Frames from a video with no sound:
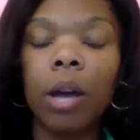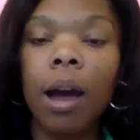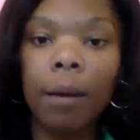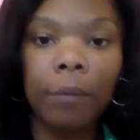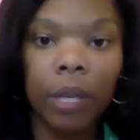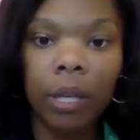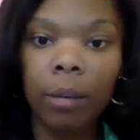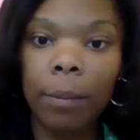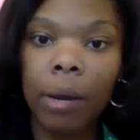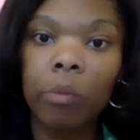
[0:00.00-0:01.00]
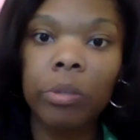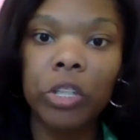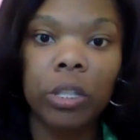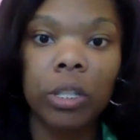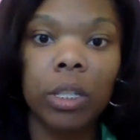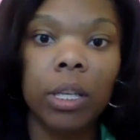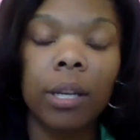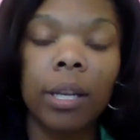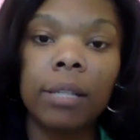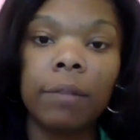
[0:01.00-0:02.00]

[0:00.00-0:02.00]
confident about what she's done and to